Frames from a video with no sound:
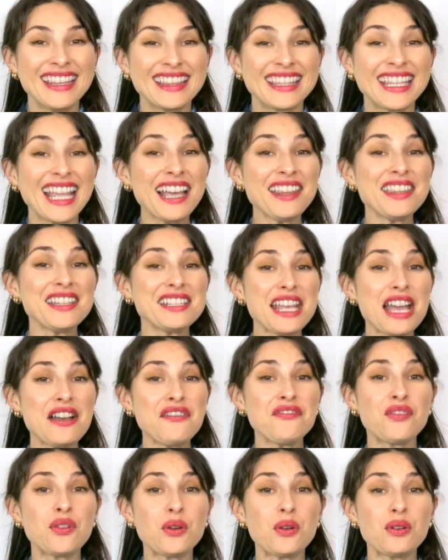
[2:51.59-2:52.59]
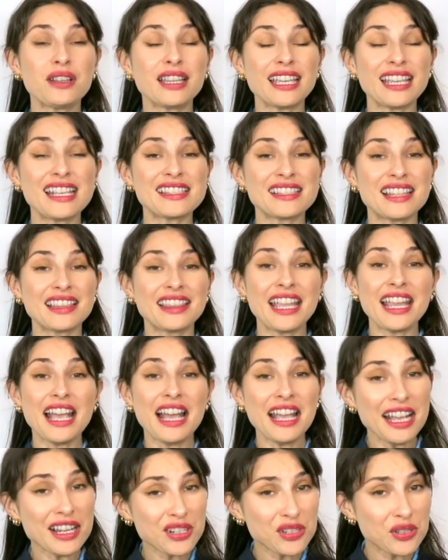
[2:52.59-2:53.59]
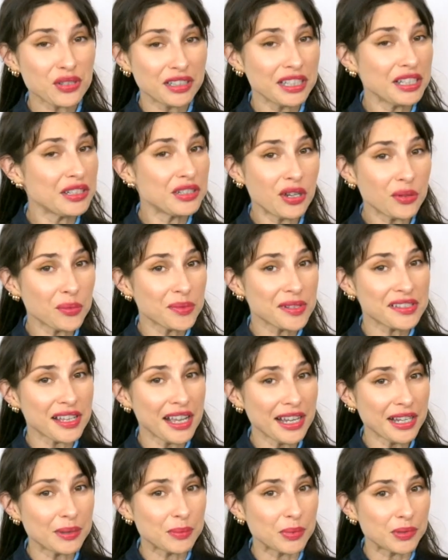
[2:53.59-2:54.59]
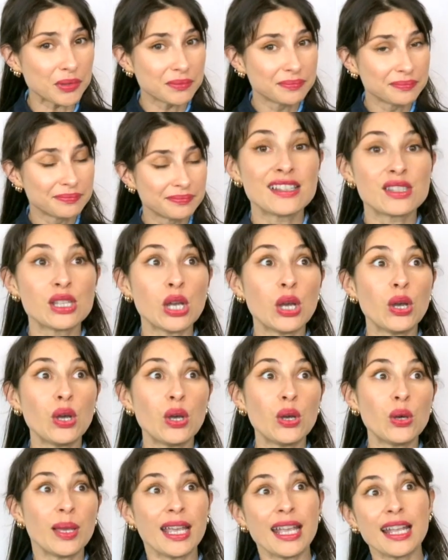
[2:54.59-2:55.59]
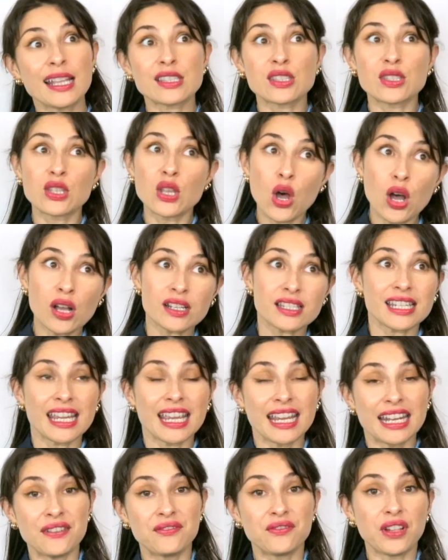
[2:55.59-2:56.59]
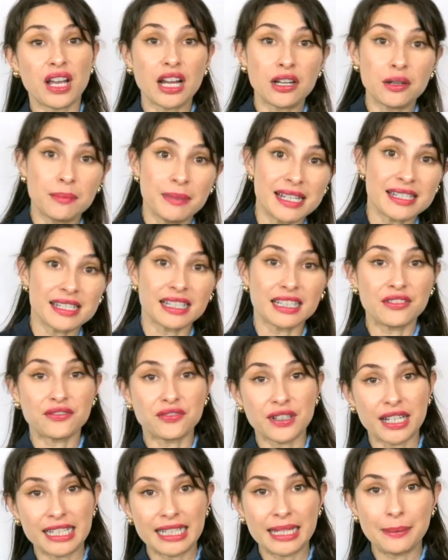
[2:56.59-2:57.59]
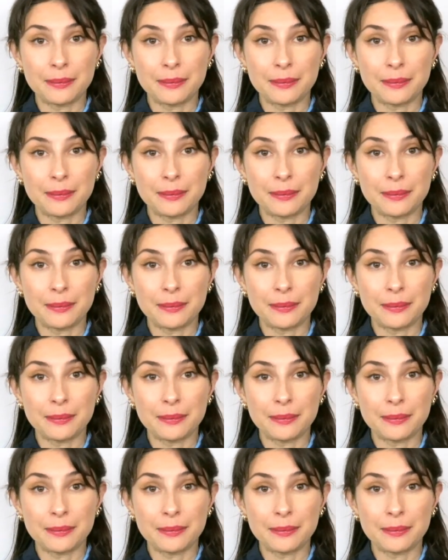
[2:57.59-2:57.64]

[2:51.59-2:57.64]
The other downfall is that they are actually not recyclable. So it's not an environmentally friendly